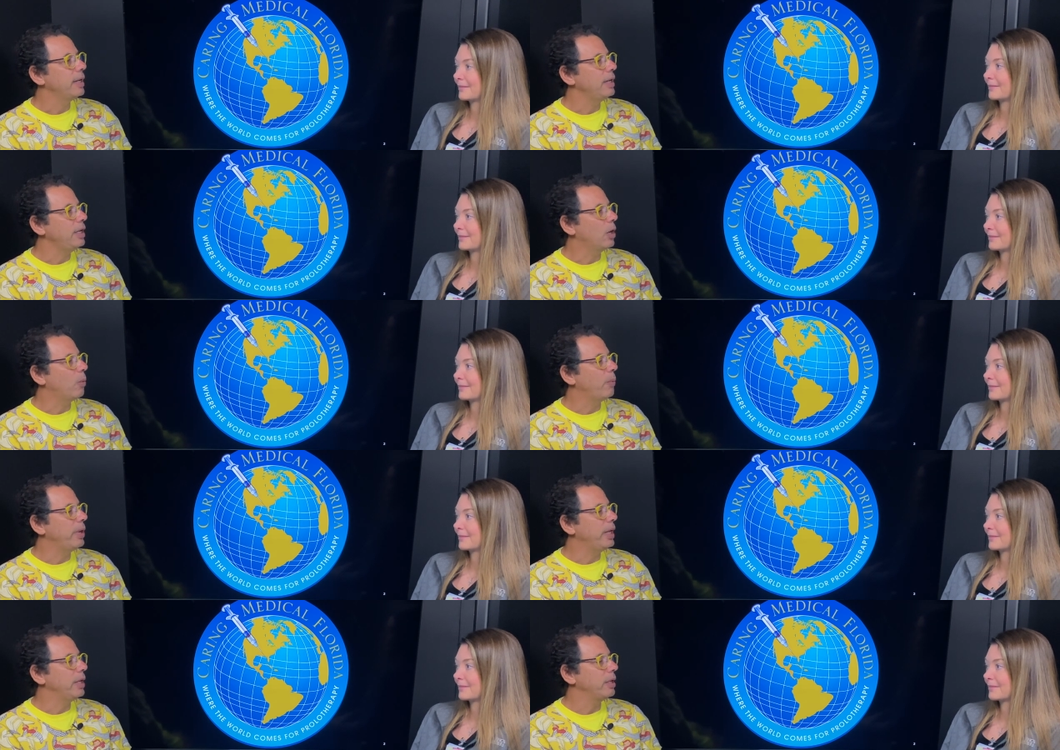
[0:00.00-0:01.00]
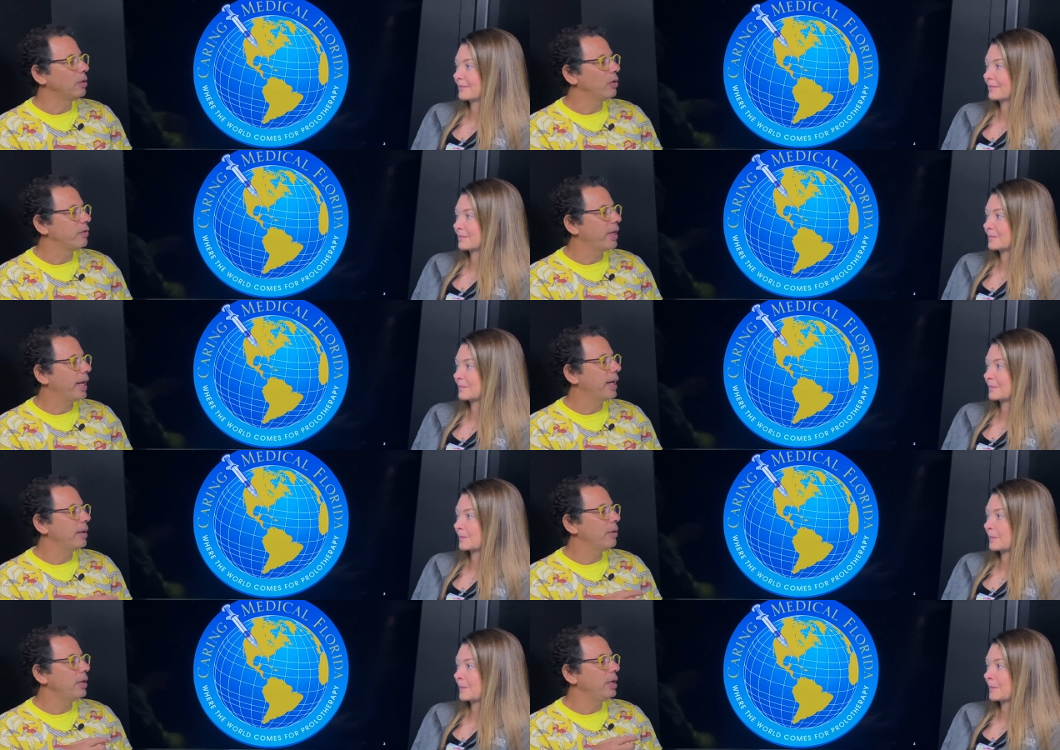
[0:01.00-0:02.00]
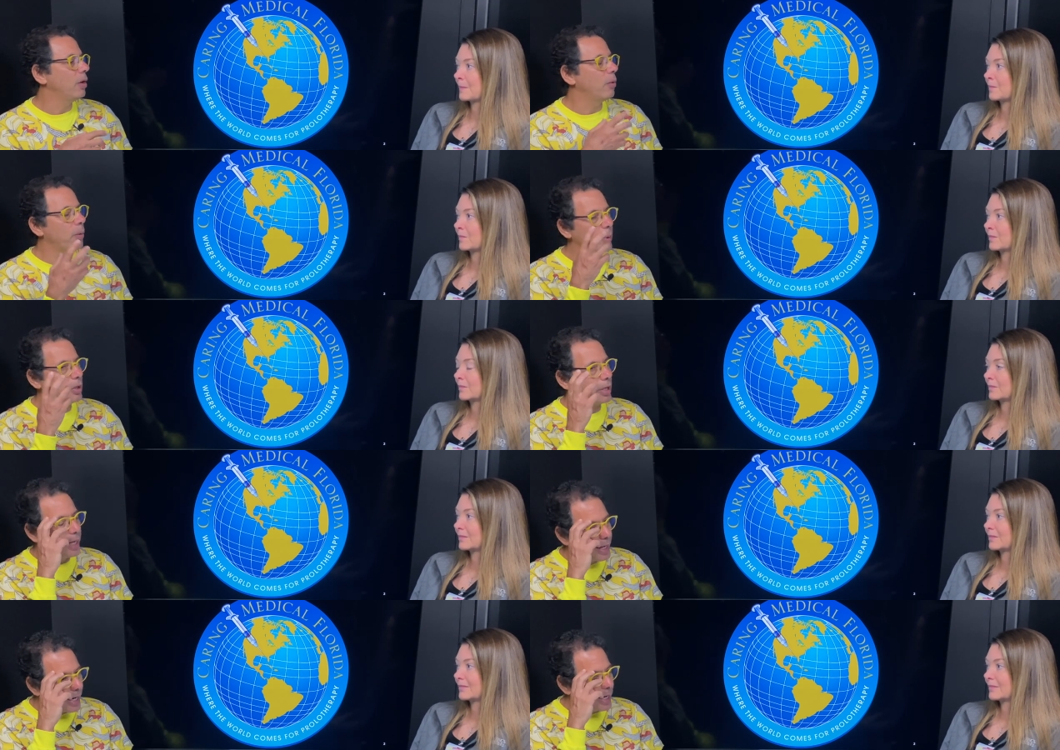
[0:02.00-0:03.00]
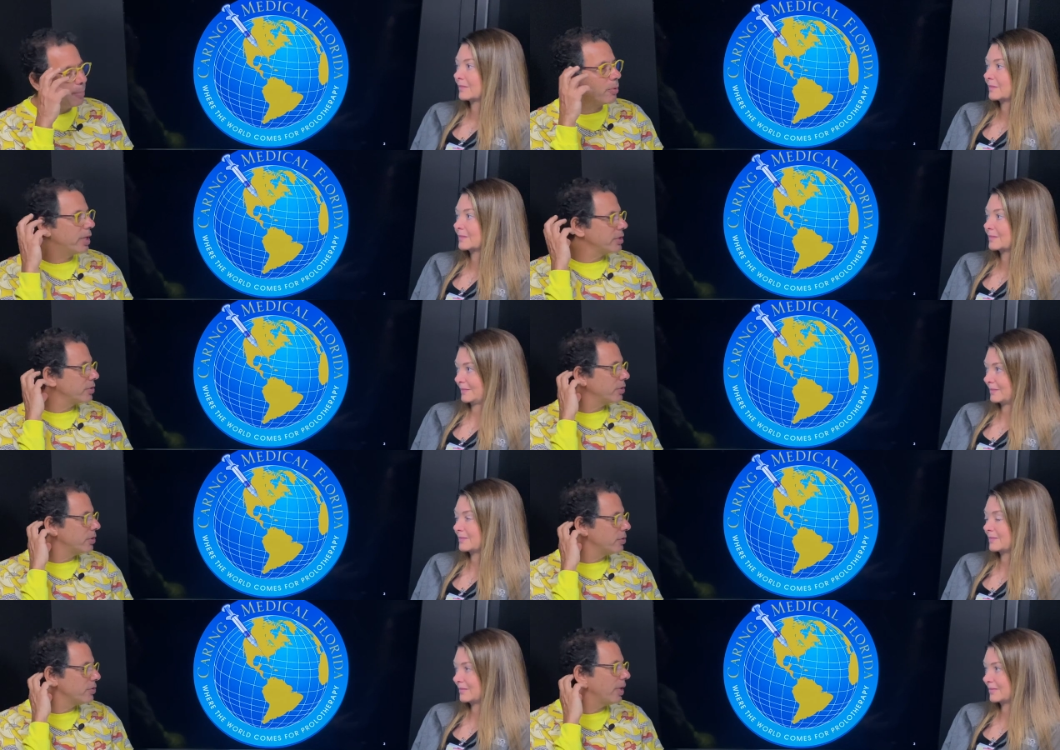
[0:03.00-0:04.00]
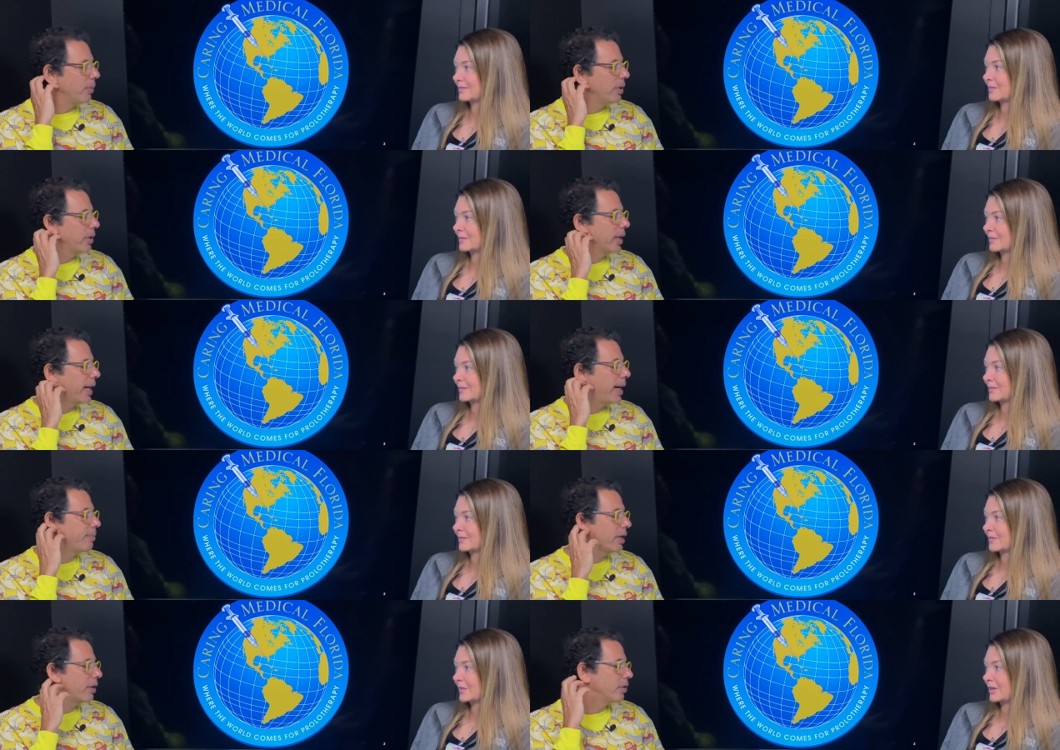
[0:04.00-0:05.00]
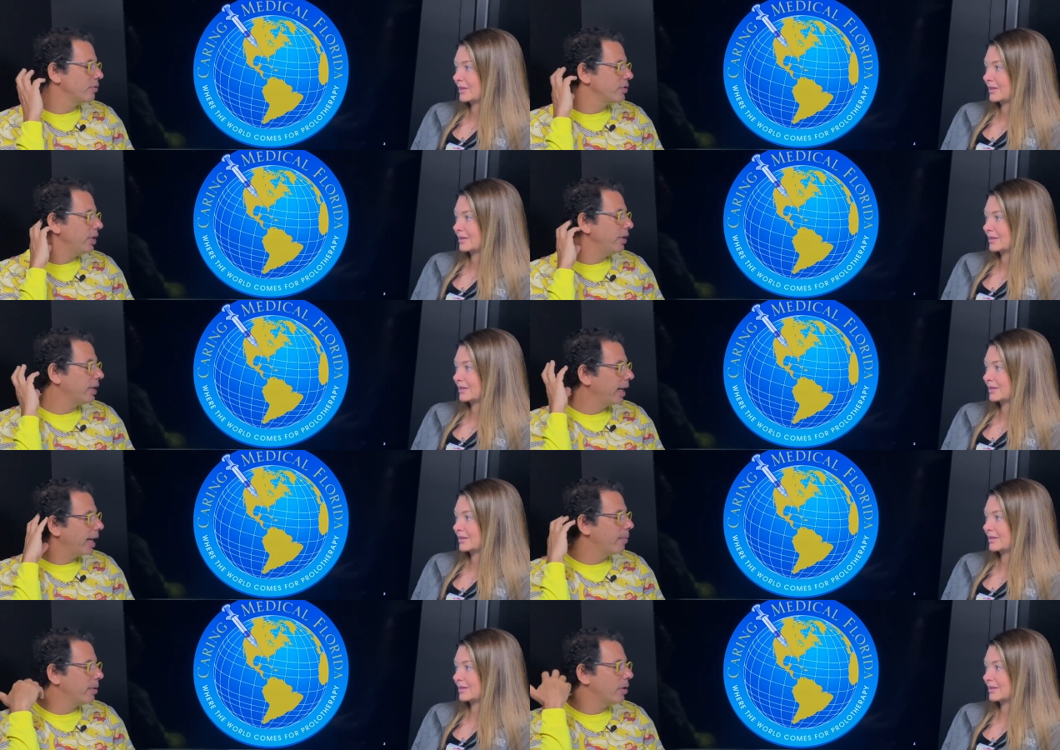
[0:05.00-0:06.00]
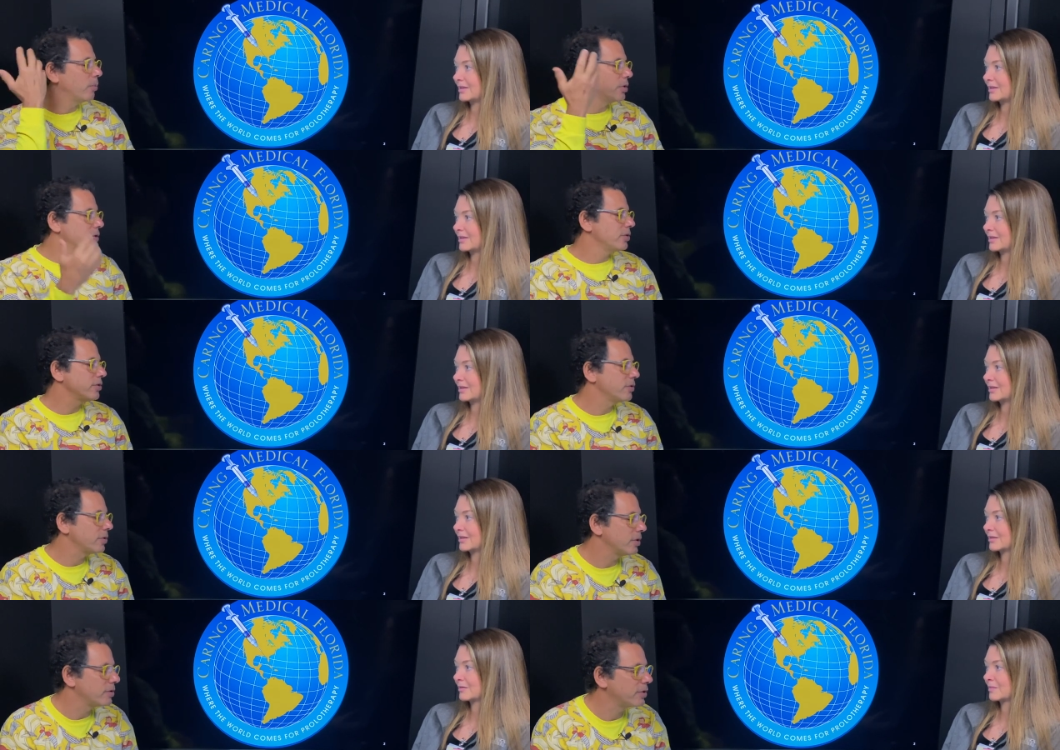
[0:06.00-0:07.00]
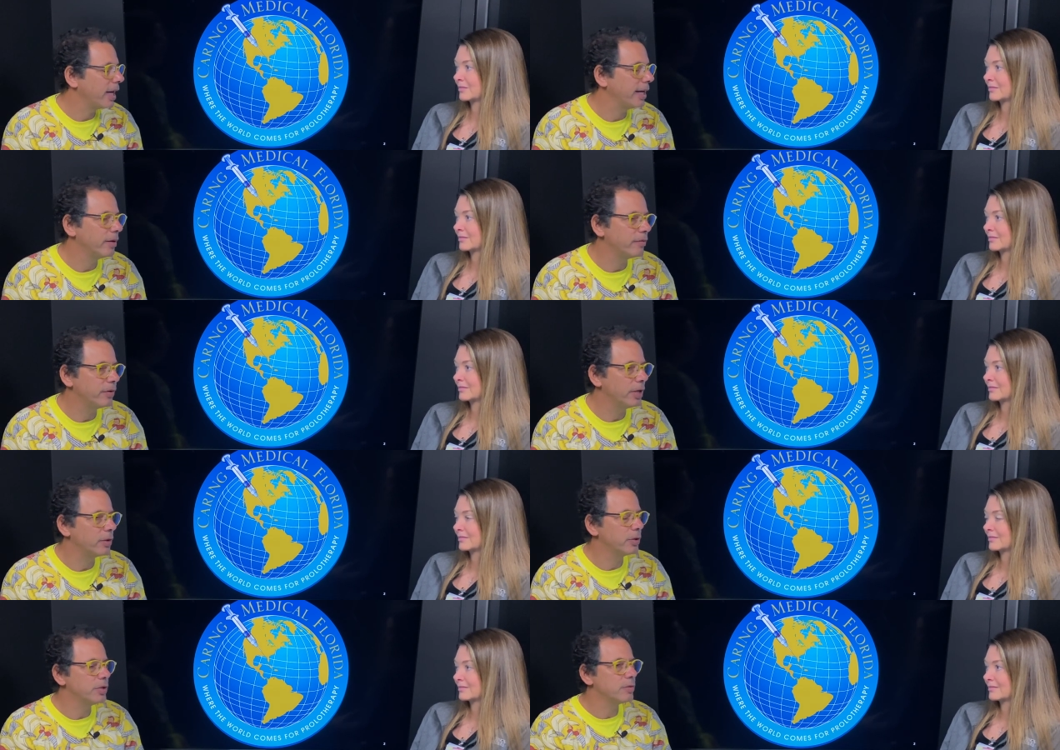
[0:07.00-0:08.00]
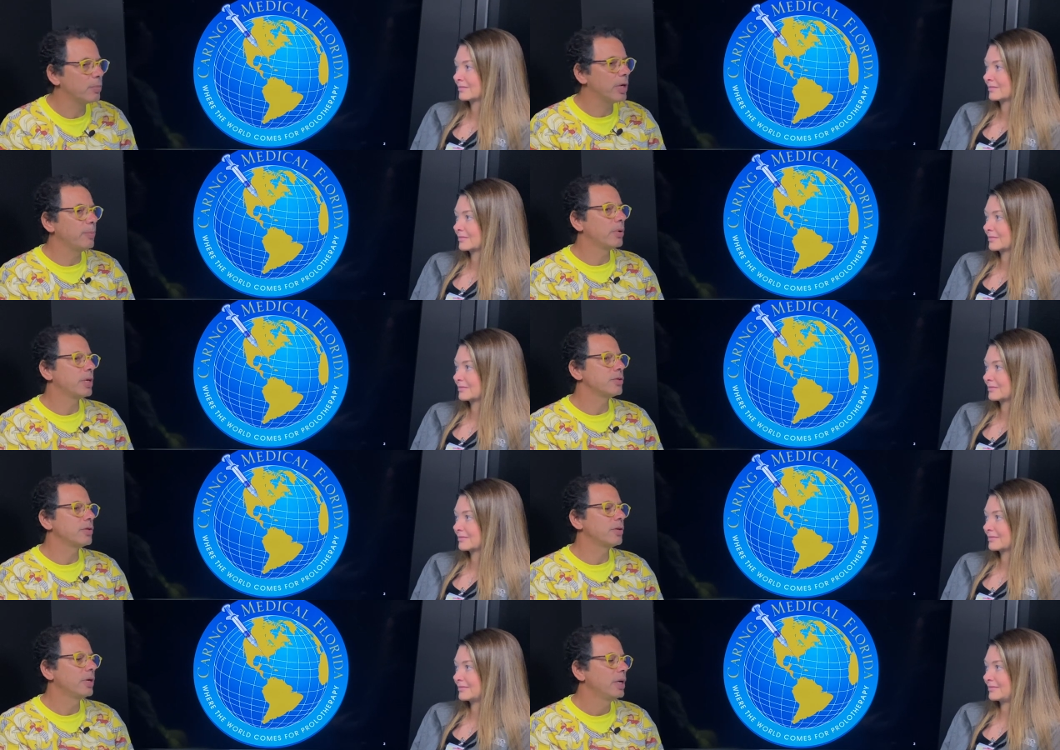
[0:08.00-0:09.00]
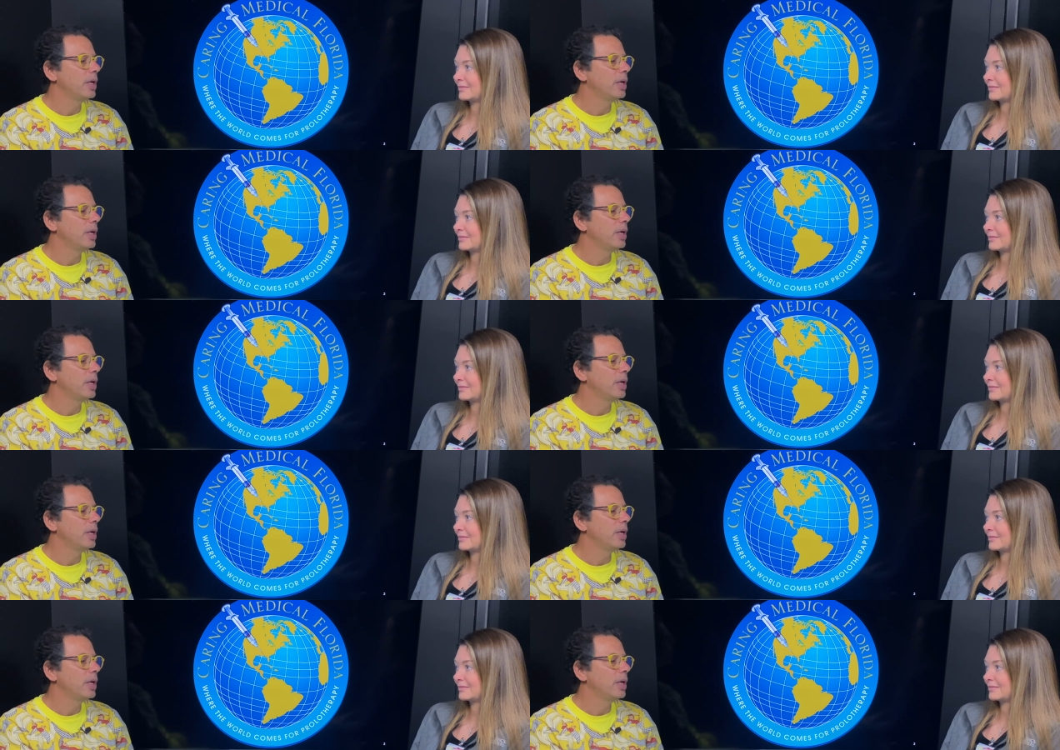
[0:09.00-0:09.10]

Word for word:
Speaker 1: you know, when we looked at, you know, when we look at eye pressures, then we look at optic nerve sheath diameter, which is a sign of increased brain pressure.